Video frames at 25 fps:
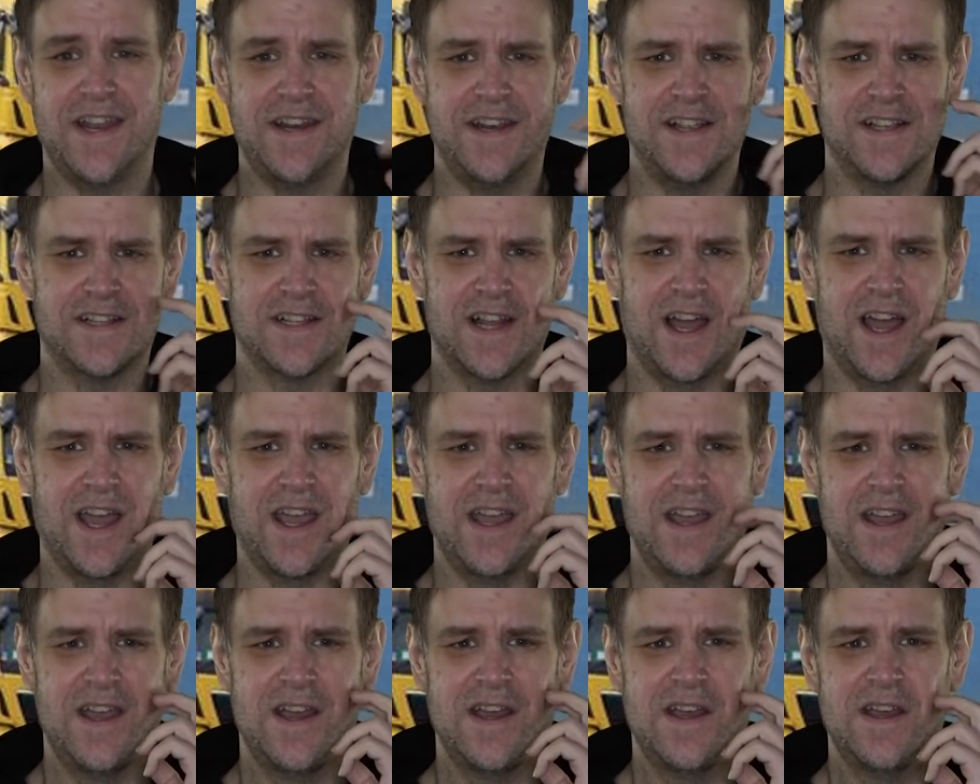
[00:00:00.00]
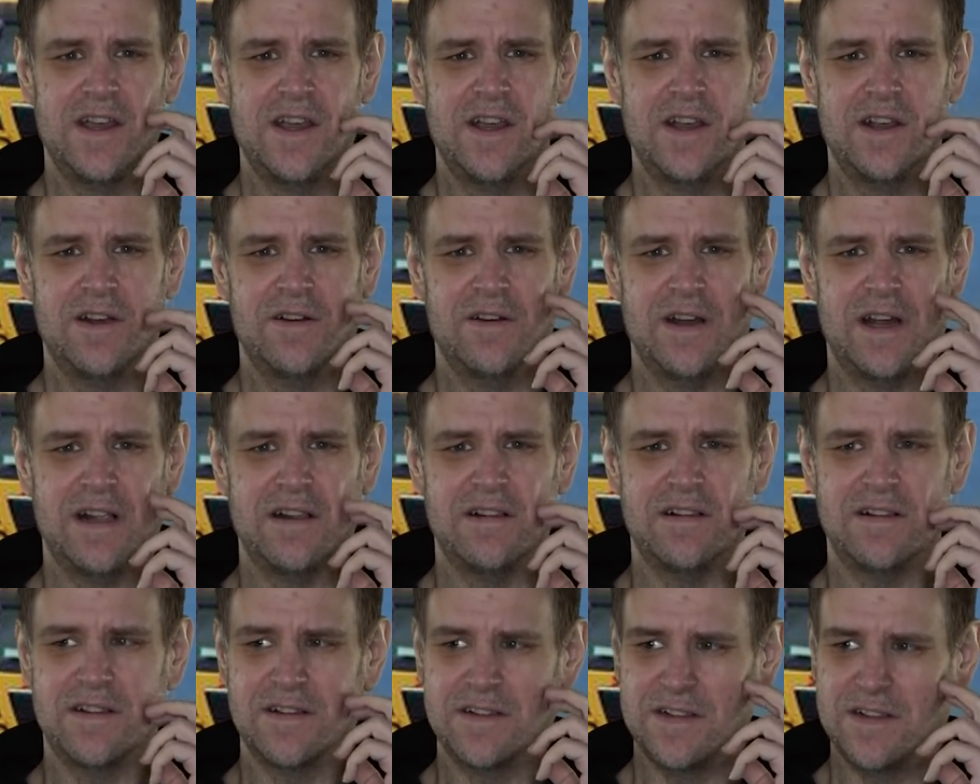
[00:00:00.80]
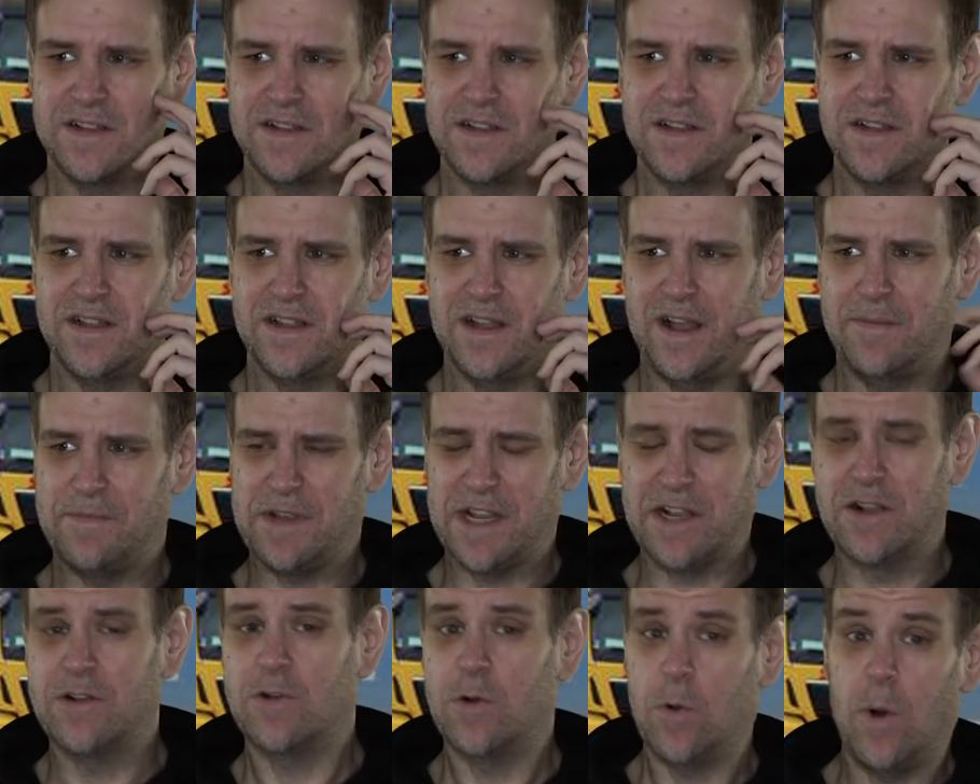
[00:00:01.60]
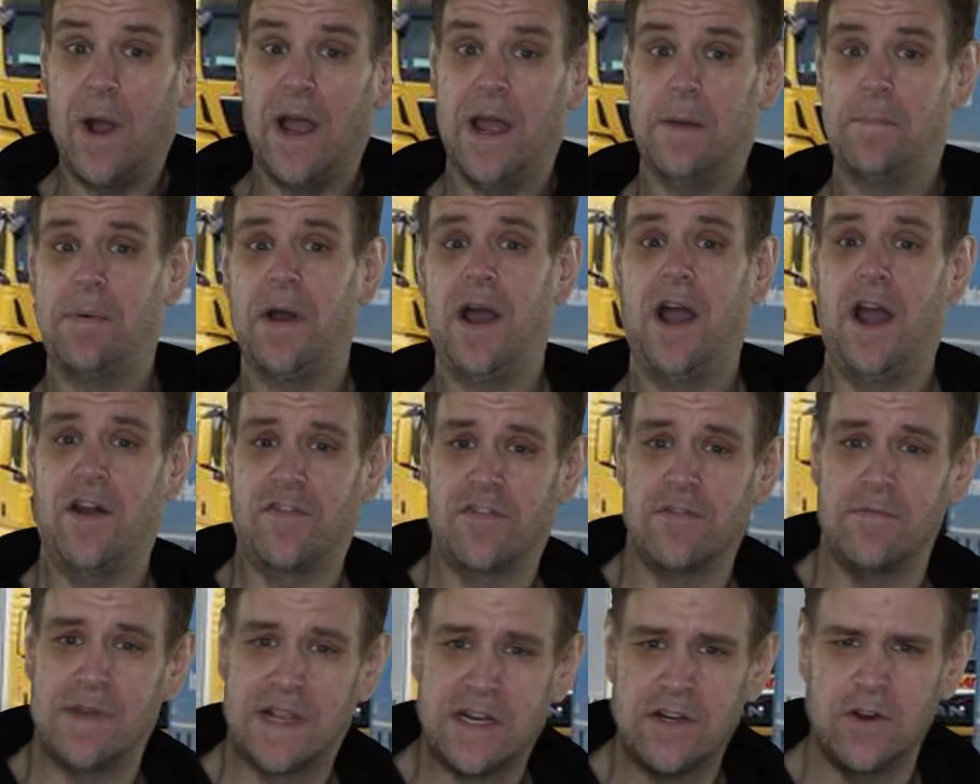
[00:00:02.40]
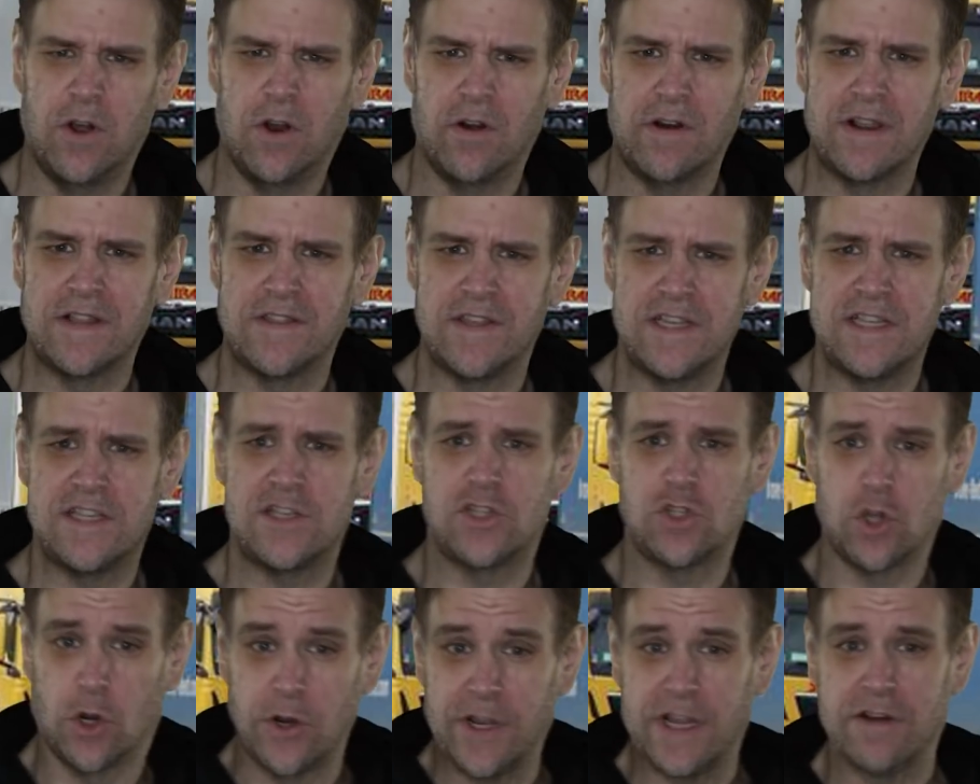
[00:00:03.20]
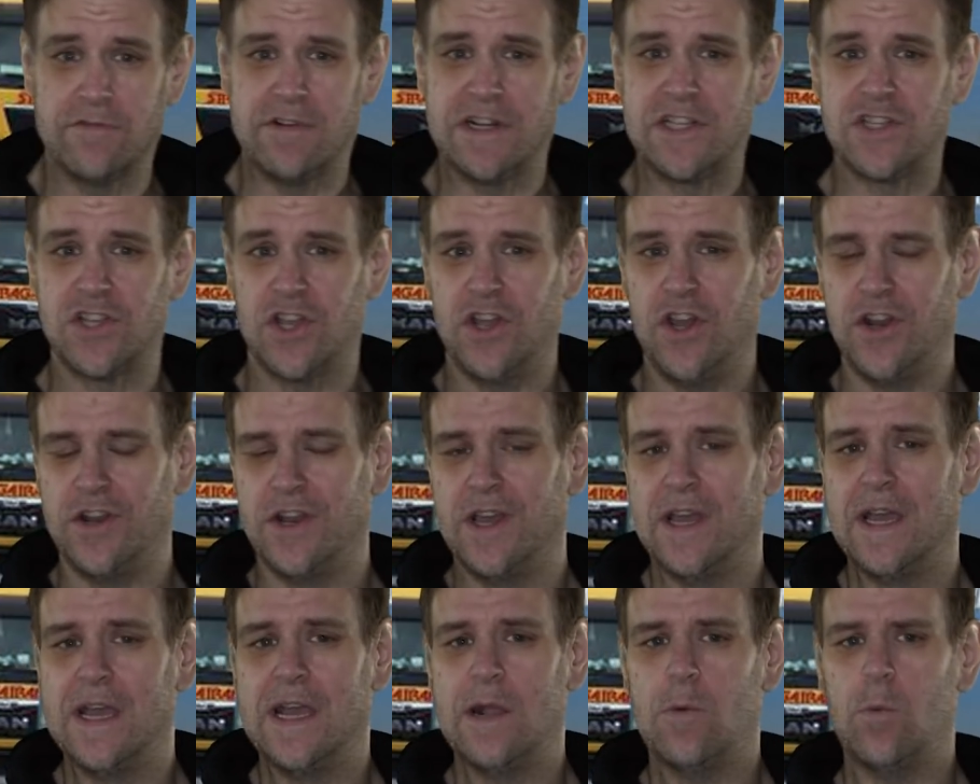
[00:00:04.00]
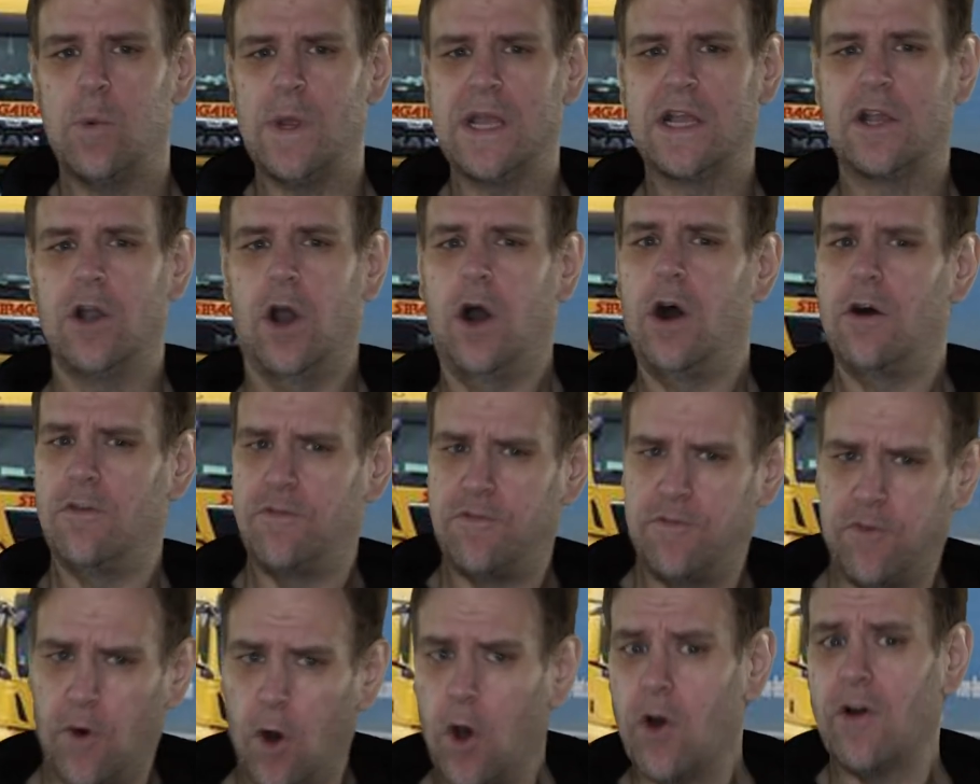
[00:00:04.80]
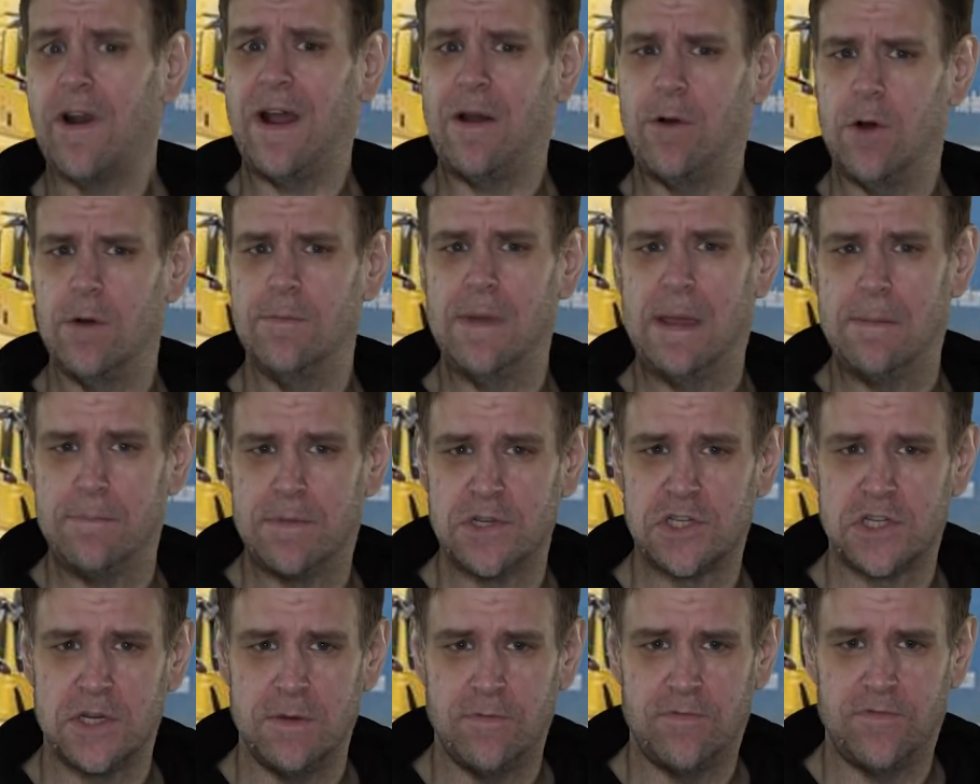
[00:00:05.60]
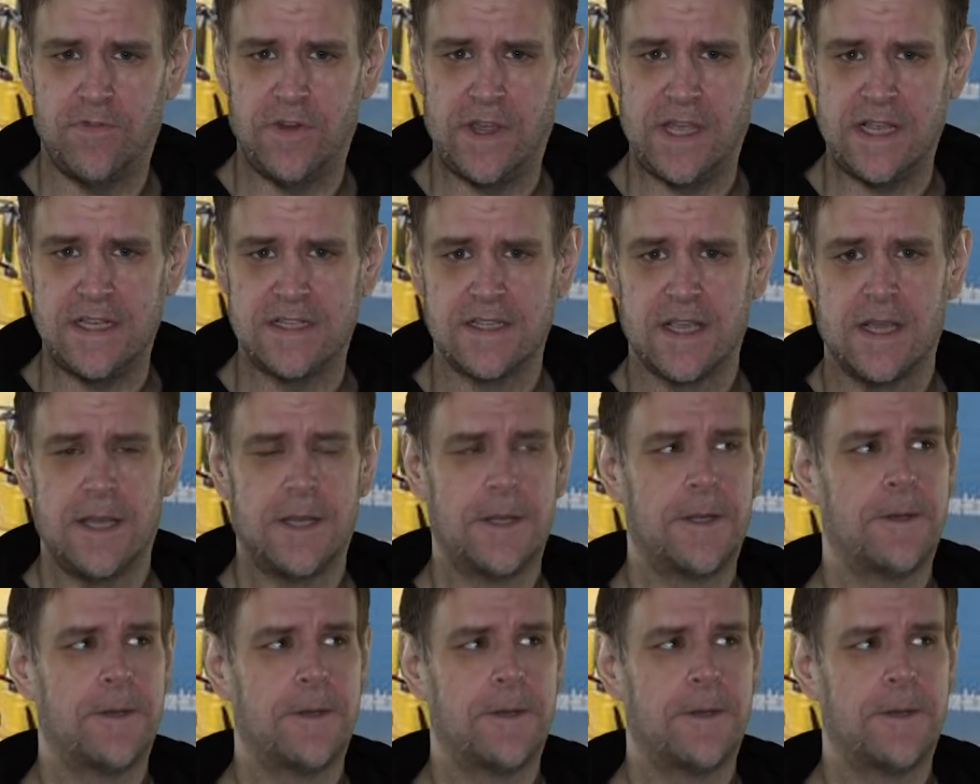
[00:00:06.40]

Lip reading: And it's like, well, I mean, quite apart from ignoring the stunning return we got for our membership fees,